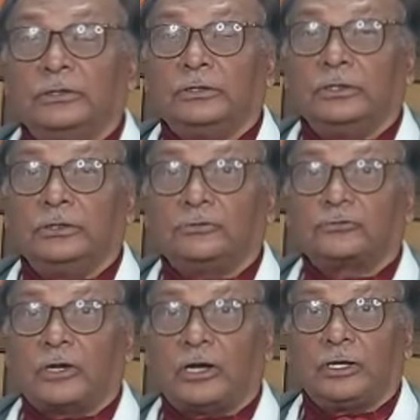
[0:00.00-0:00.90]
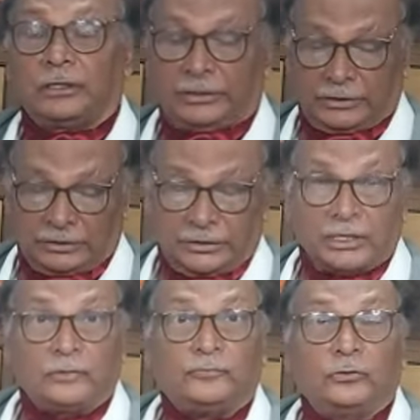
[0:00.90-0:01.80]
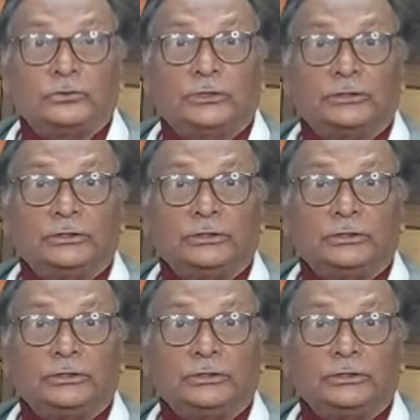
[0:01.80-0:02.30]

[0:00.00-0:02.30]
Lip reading: in the sky at 4:30,